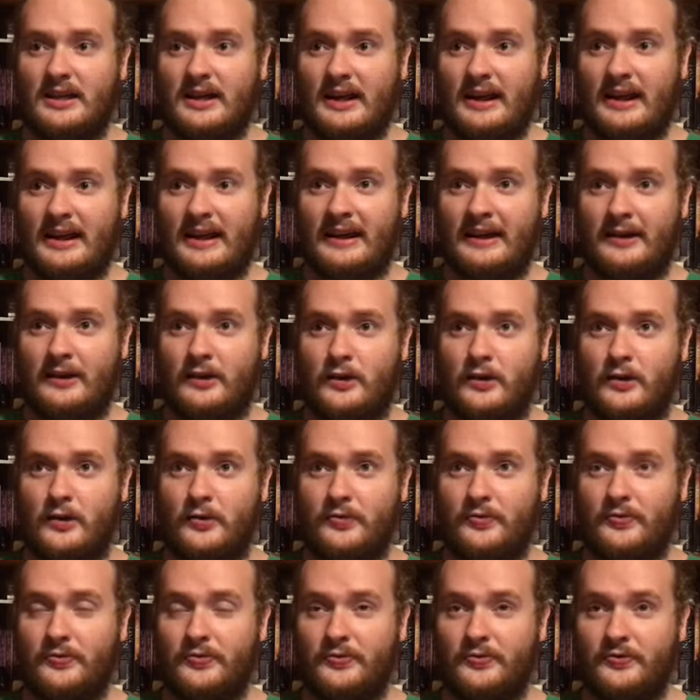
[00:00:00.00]

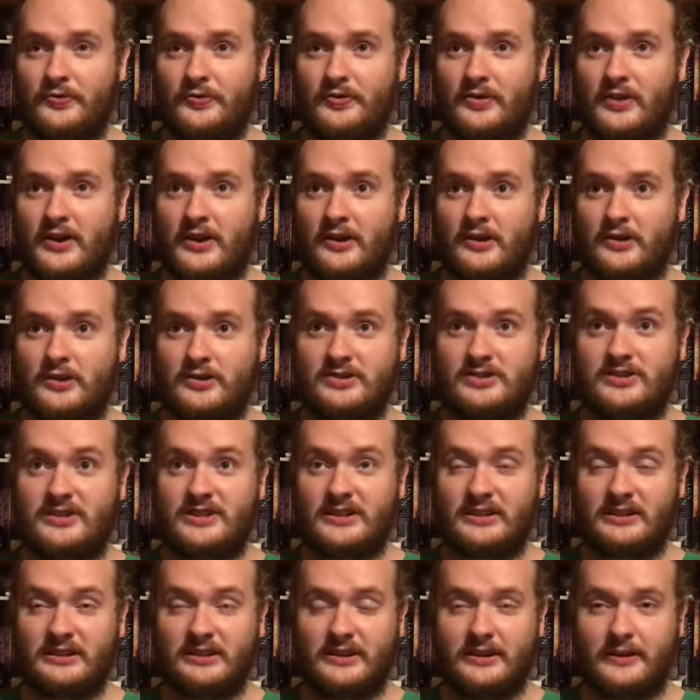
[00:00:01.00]
how they're
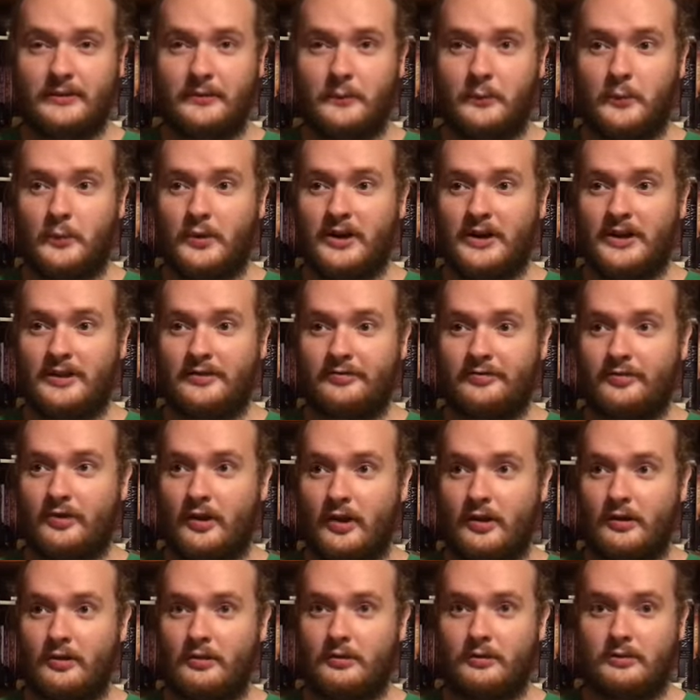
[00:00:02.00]
dealing with
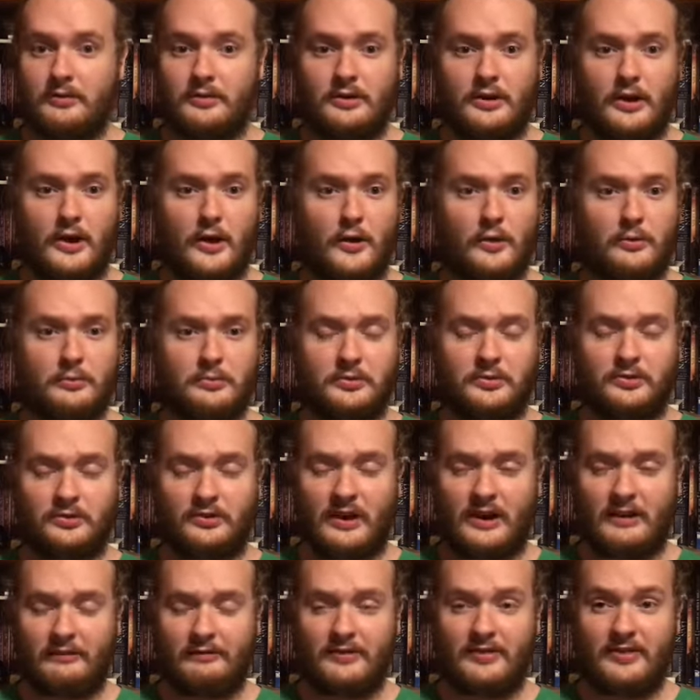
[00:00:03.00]
you know
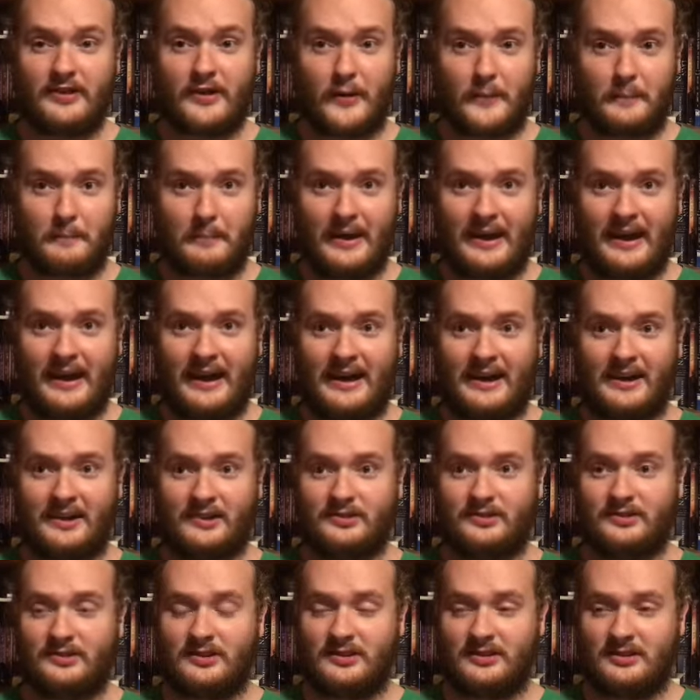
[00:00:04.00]
stuff in their
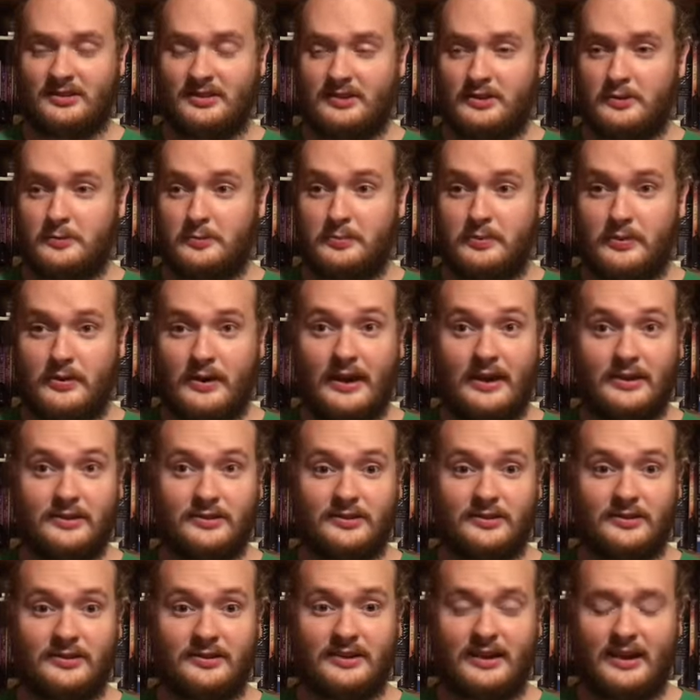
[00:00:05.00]
past and their
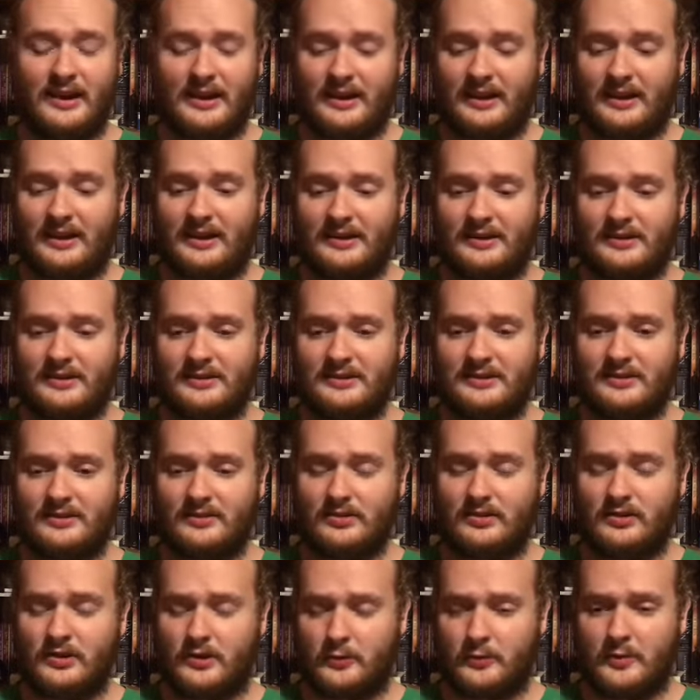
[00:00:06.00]
present and
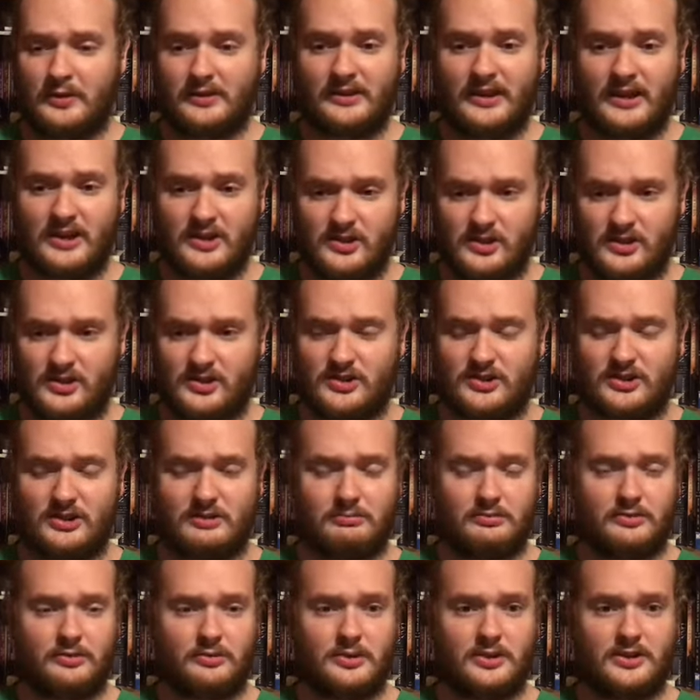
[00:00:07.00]
their
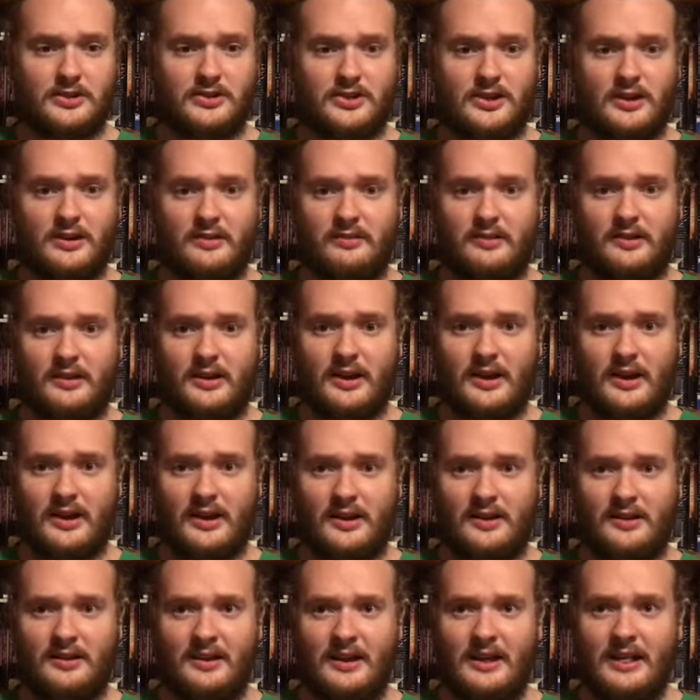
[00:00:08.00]
relationship to each other
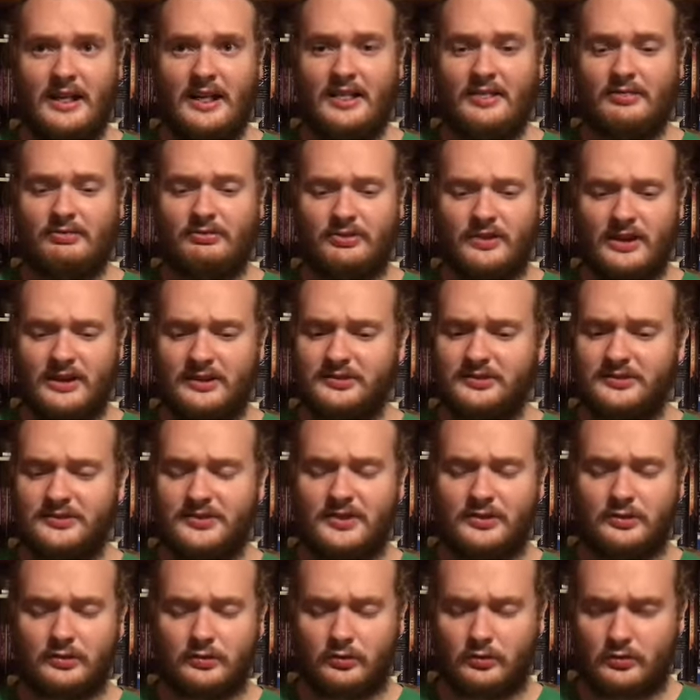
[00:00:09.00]
and that's
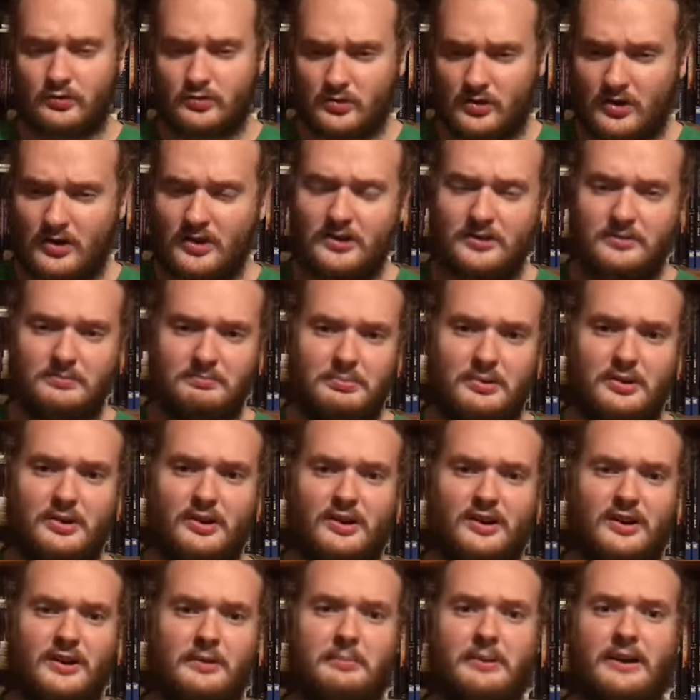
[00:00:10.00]
the strong
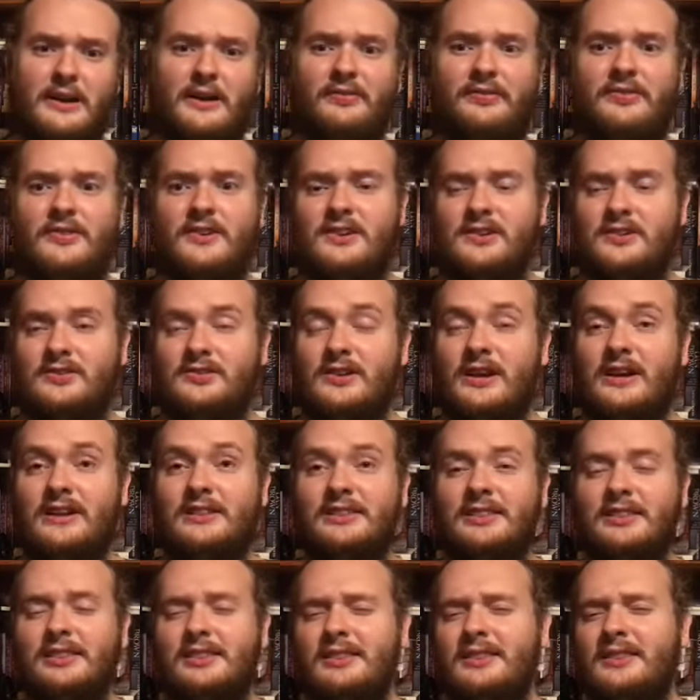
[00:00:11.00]
part about this i
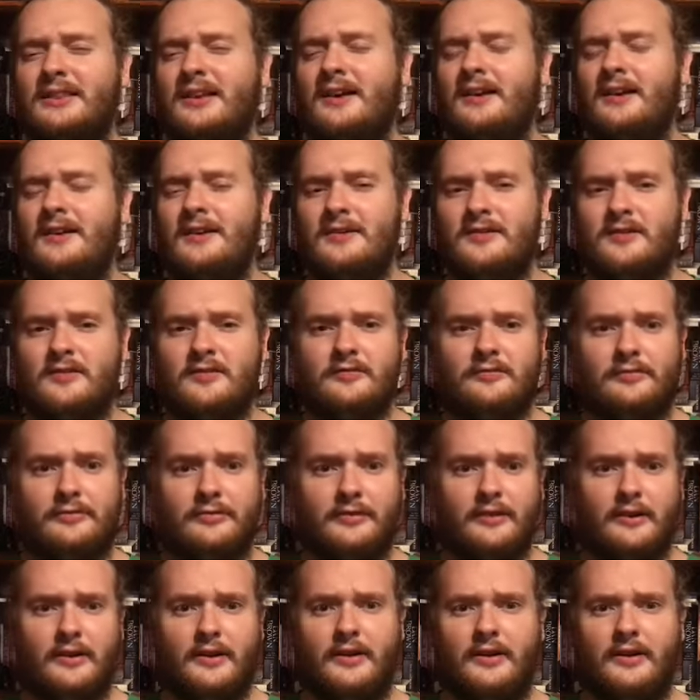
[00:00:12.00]
love